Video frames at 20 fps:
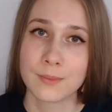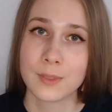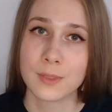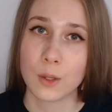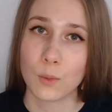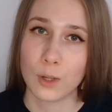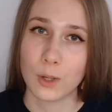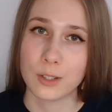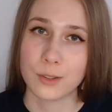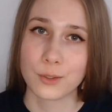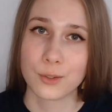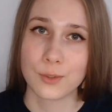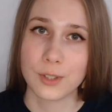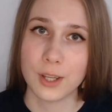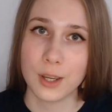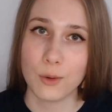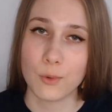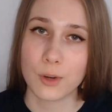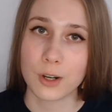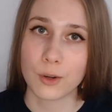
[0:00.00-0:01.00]
Well,
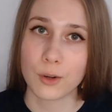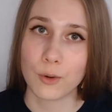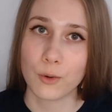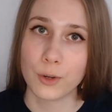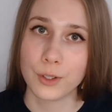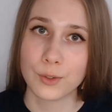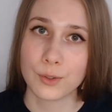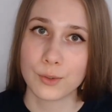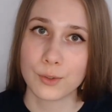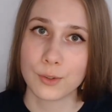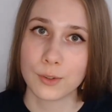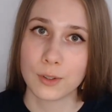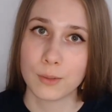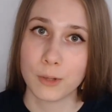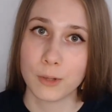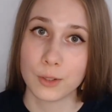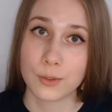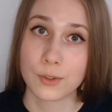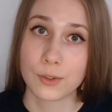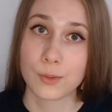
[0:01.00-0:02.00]
today we're going to talk
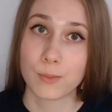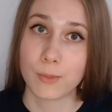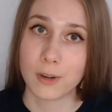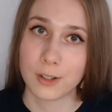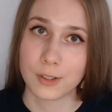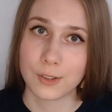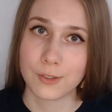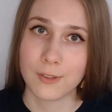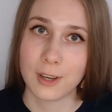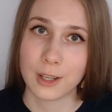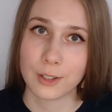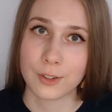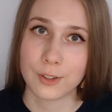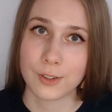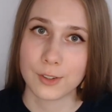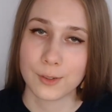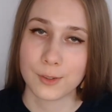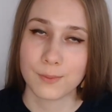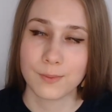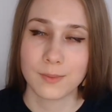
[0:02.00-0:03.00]
about sparse
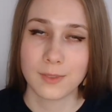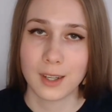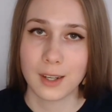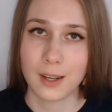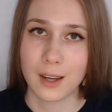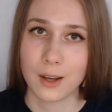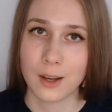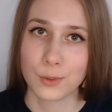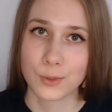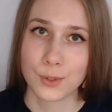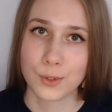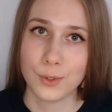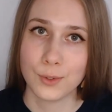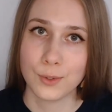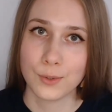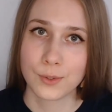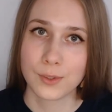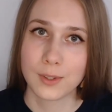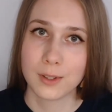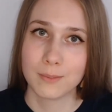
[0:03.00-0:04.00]
vectors and how to
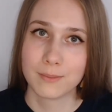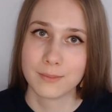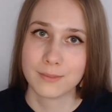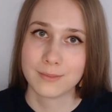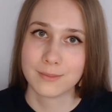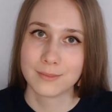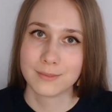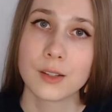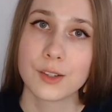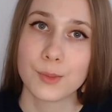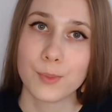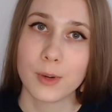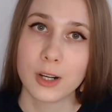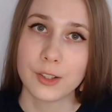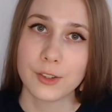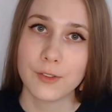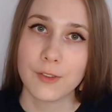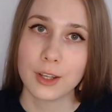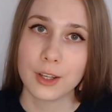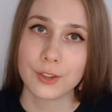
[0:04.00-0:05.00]
use them.
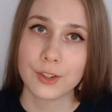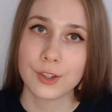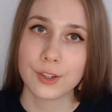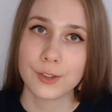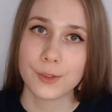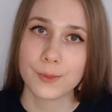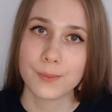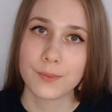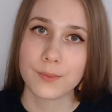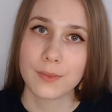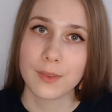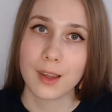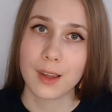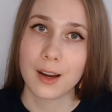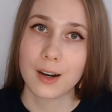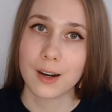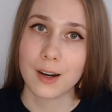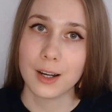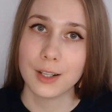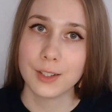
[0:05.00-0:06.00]
Sparse vectors are
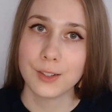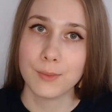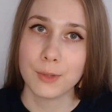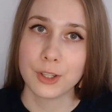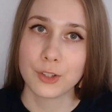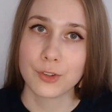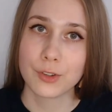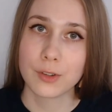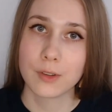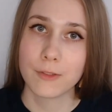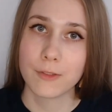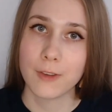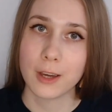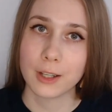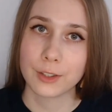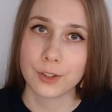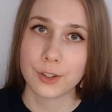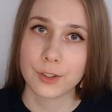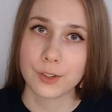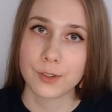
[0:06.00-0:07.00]
high-dimensional
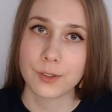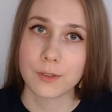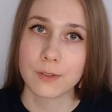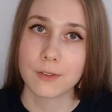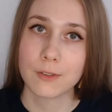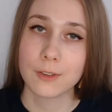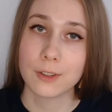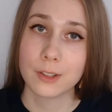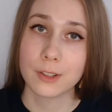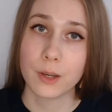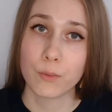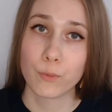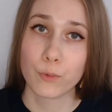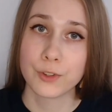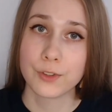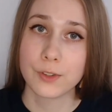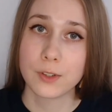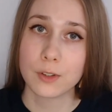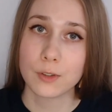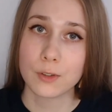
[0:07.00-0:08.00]
vectors filled up
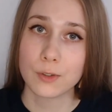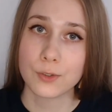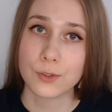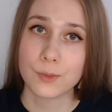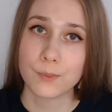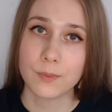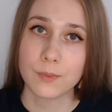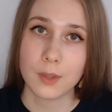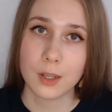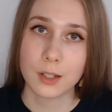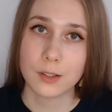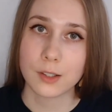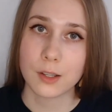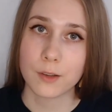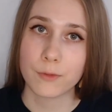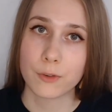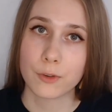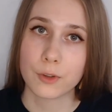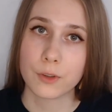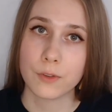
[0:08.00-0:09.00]
with zeros,
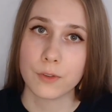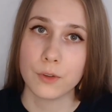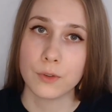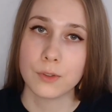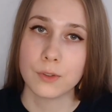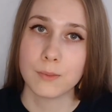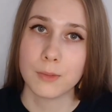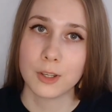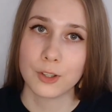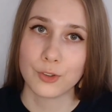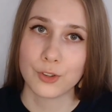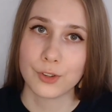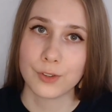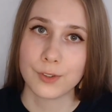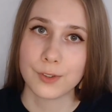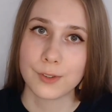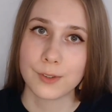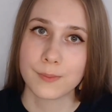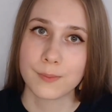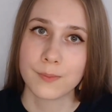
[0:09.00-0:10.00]
except for a few
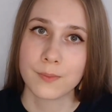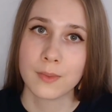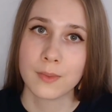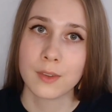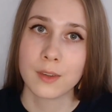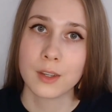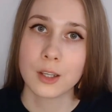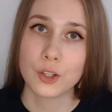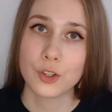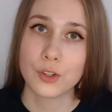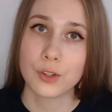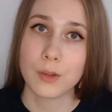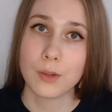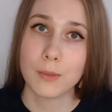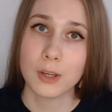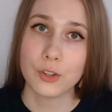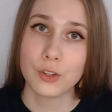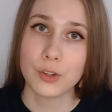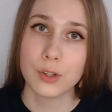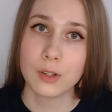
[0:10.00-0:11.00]
dimensions. Each
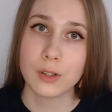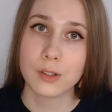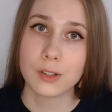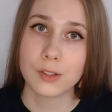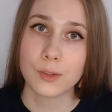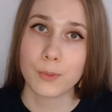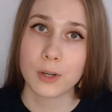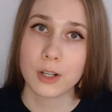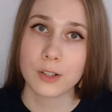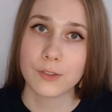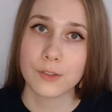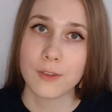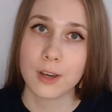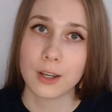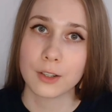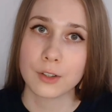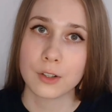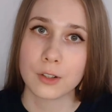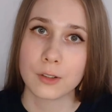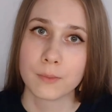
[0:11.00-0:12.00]
dimension in a sparse
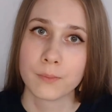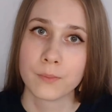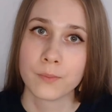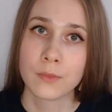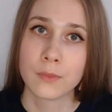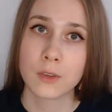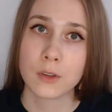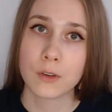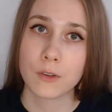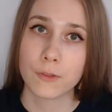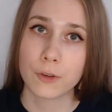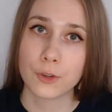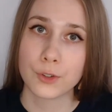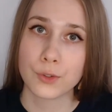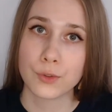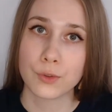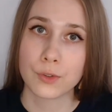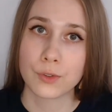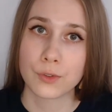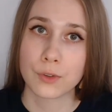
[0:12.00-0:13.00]
vector refers
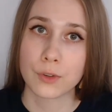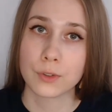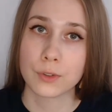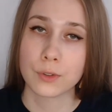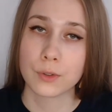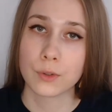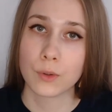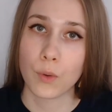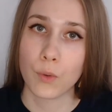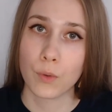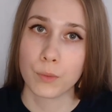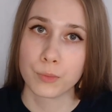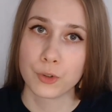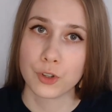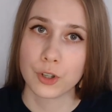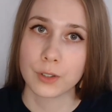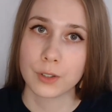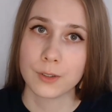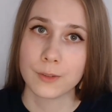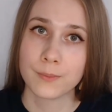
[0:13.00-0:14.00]
to a certain
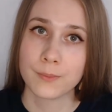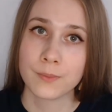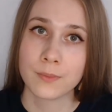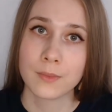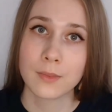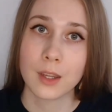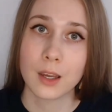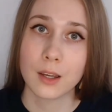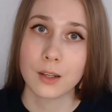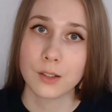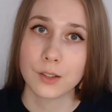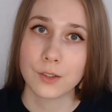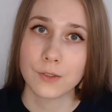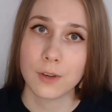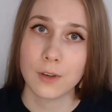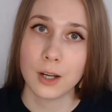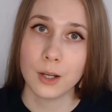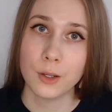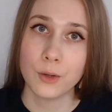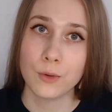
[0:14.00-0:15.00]
object, and its
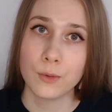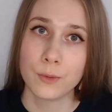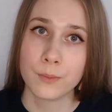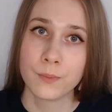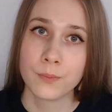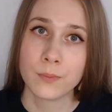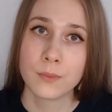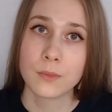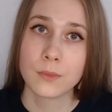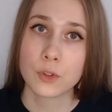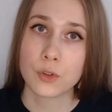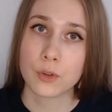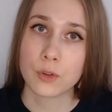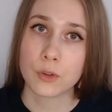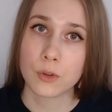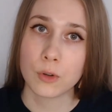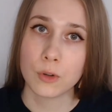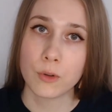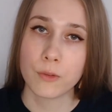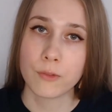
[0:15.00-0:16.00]
value to a
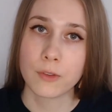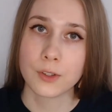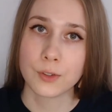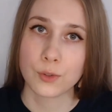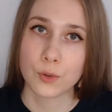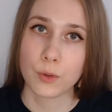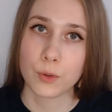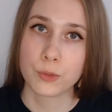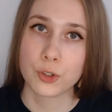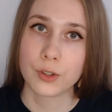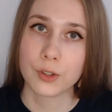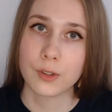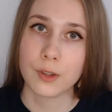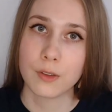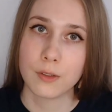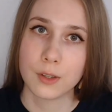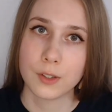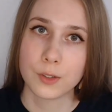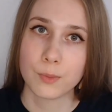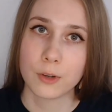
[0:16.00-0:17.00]
role of this object
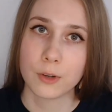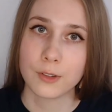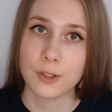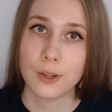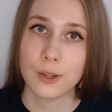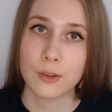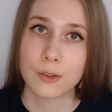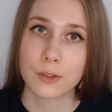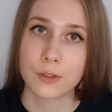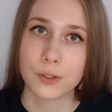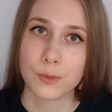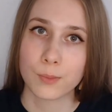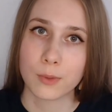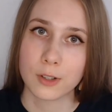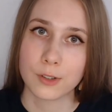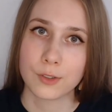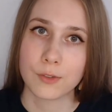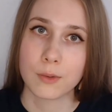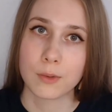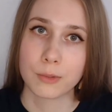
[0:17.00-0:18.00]
in this particular
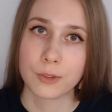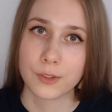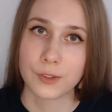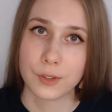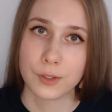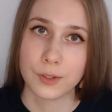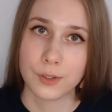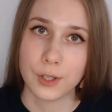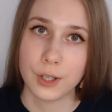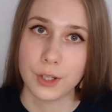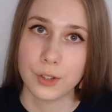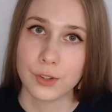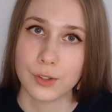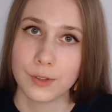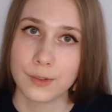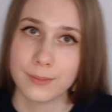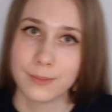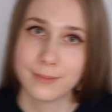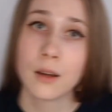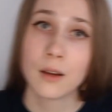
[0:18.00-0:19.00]
sparse
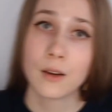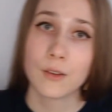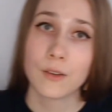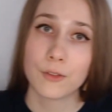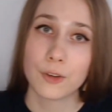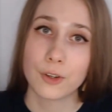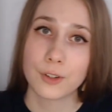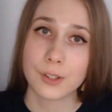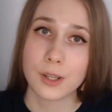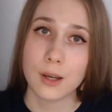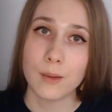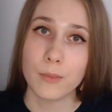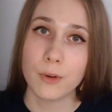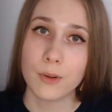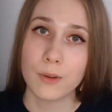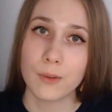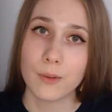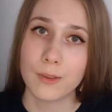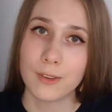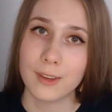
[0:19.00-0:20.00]
representation. For
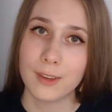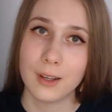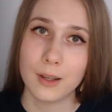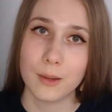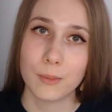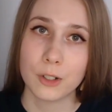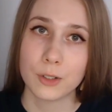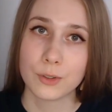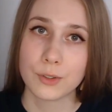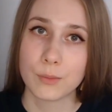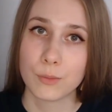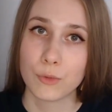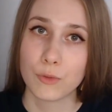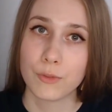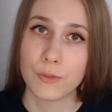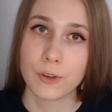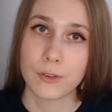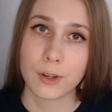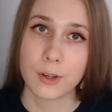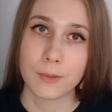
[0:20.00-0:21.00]
example, think about a
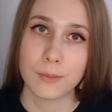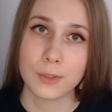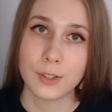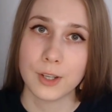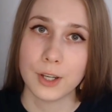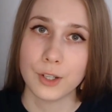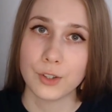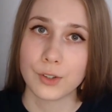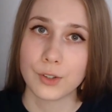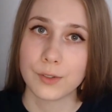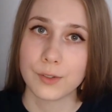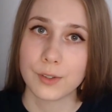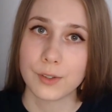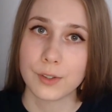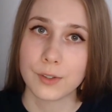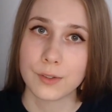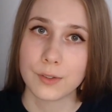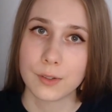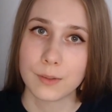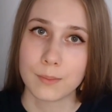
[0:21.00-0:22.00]
movie recommendation
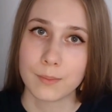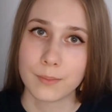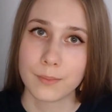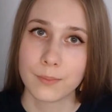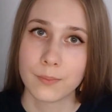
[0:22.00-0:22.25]
system.